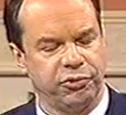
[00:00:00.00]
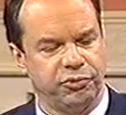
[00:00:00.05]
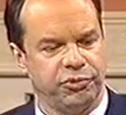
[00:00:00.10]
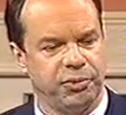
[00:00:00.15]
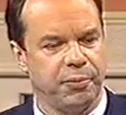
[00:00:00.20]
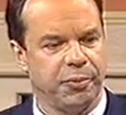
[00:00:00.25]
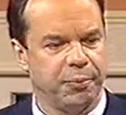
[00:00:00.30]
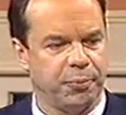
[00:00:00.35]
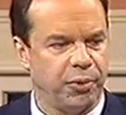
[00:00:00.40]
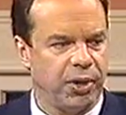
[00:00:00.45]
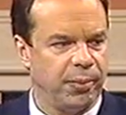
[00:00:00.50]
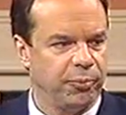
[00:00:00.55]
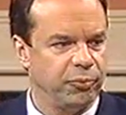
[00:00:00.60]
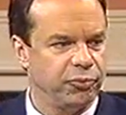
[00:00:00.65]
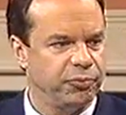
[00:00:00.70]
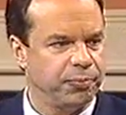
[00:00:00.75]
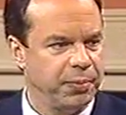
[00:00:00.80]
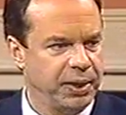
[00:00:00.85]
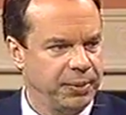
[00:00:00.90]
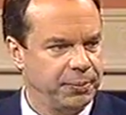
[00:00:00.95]
some of the
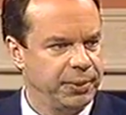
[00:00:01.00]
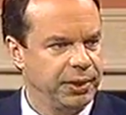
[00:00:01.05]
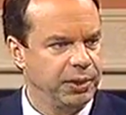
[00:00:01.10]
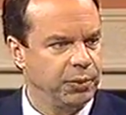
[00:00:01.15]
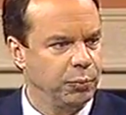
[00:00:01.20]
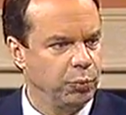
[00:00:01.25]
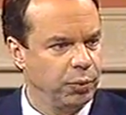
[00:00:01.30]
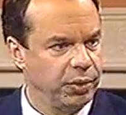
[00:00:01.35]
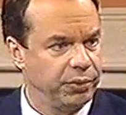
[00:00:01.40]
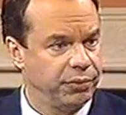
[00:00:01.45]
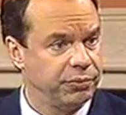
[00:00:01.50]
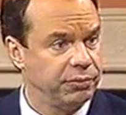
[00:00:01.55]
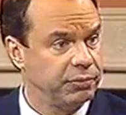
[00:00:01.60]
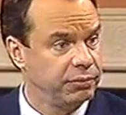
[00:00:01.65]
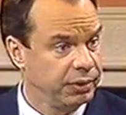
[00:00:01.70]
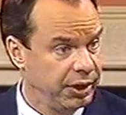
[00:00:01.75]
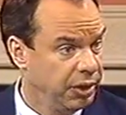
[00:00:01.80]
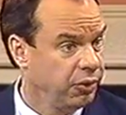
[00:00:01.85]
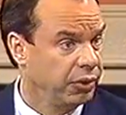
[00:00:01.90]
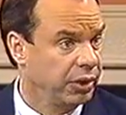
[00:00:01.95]
problems maybe with
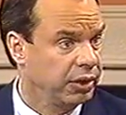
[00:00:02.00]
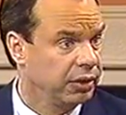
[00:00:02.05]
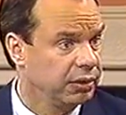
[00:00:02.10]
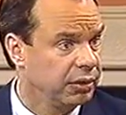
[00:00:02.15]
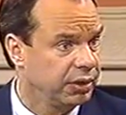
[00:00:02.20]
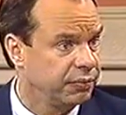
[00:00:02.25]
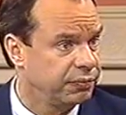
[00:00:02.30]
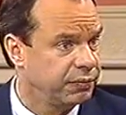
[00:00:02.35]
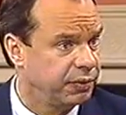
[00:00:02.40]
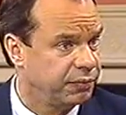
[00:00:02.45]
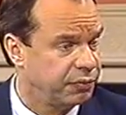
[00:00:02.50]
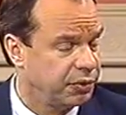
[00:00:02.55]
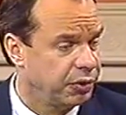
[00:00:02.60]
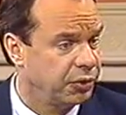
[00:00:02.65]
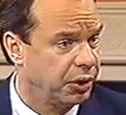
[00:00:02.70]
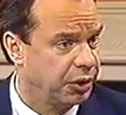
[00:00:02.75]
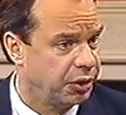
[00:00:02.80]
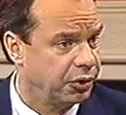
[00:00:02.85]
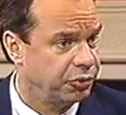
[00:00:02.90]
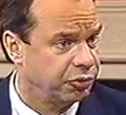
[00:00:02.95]
hearing. If they're
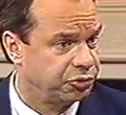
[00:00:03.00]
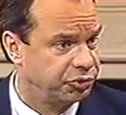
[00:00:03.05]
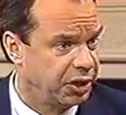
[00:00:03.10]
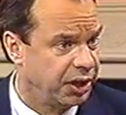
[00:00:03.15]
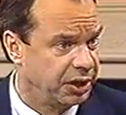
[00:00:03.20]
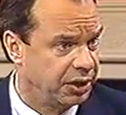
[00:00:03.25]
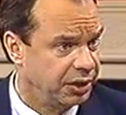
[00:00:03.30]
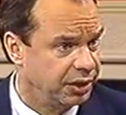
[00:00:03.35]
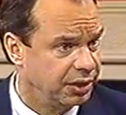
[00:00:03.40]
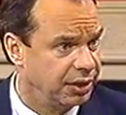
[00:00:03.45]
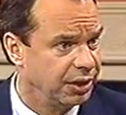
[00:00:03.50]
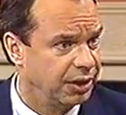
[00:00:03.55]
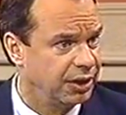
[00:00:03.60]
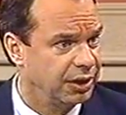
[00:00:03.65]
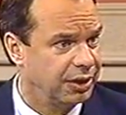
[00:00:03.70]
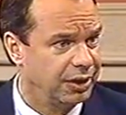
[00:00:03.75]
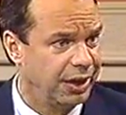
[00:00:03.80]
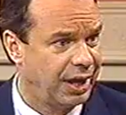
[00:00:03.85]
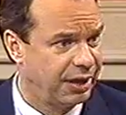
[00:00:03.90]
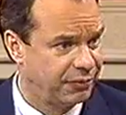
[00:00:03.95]
not understanding
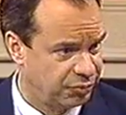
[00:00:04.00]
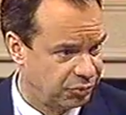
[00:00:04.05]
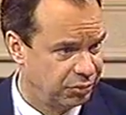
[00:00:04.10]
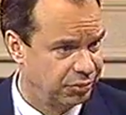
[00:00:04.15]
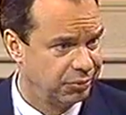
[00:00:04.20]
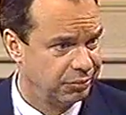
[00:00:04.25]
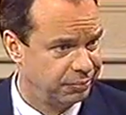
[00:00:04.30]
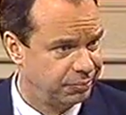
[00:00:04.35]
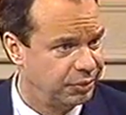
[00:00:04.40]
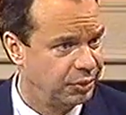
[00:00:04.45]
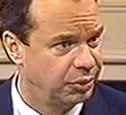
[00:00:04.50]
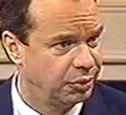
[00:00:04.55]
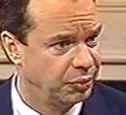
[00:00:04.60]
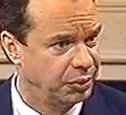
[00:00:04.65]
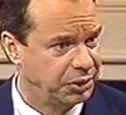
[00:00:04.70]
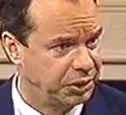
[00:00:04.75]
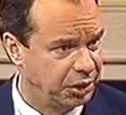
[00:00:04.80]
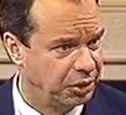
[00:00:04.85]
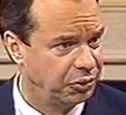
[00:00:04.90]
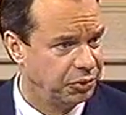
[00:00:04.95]
after
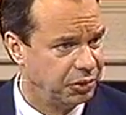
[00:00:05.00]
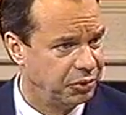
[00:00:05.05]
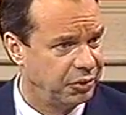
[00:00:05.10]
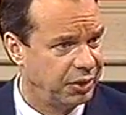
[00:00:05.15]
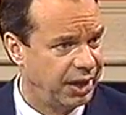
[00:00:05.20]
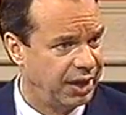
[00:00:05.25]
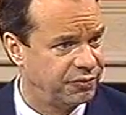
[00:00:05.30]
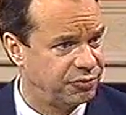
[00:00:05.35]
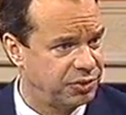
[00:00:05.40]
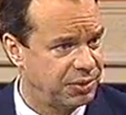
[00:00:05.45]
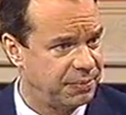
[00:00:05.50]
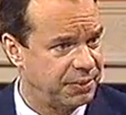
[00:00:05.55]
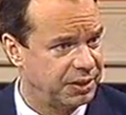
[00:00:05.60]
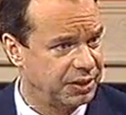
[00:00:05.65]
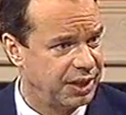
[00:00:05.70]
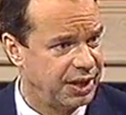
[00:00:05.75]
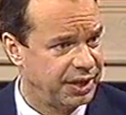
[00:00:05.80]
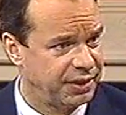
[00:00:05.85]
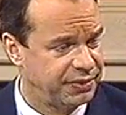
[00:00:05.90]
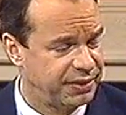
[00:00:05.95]
a year and a half, something
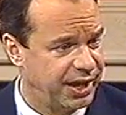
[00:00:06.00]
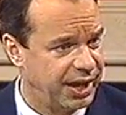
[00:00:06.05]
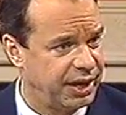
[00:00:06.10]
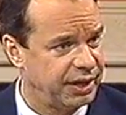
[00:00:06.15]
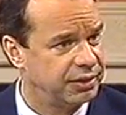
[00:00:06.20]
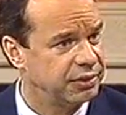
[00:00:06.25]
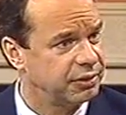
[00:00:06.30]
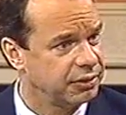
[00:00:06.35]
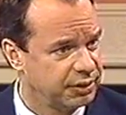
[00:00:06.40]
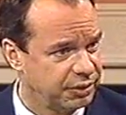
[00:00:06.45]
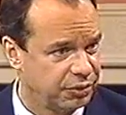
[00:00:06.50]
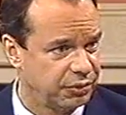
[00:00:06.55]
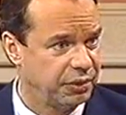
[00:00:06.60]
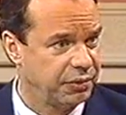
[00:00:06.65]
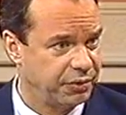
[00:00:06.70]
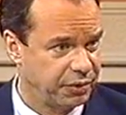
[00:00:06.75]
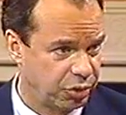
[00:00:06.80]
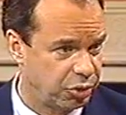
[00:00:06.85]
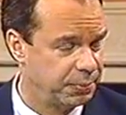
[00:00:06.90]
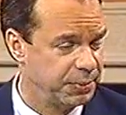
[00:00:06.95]
like that,
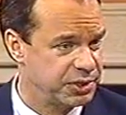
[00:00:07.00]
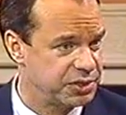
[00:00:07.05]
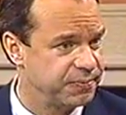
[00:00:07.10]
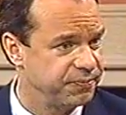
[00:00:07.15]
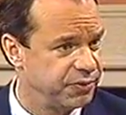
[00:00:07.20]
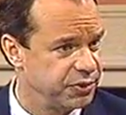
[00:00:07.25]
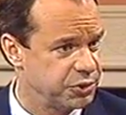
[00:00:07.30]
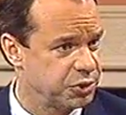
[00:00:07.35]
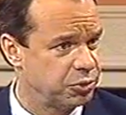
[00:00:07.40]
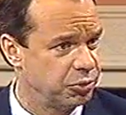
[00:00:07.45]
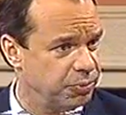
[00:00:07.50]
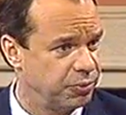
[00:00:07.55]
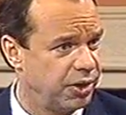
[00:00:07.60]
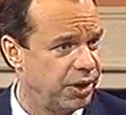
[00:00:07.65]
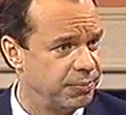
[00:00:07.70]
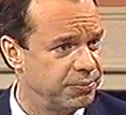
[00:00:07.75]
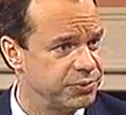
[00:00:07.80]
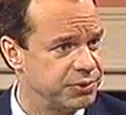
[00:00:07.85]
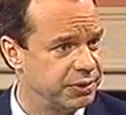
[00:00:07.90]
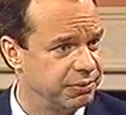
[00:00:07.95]
clearly there could be some physical
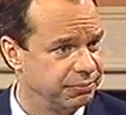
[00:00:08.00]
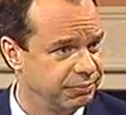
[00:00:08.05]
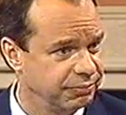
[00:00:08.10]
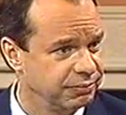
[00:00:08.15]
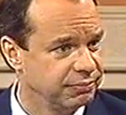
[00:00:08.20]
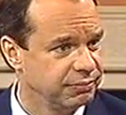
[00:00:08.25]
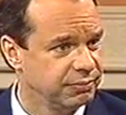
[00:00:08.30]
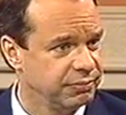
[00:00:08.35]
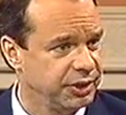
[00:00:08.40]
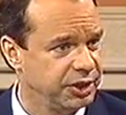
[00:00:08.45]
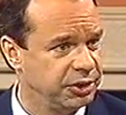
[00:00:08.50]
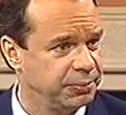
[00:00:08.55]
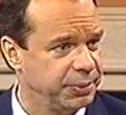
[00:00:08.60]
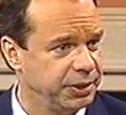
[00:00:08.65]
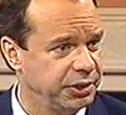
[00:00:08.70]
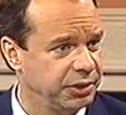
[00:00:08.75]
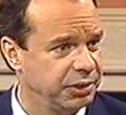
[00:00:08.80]
problems that need to be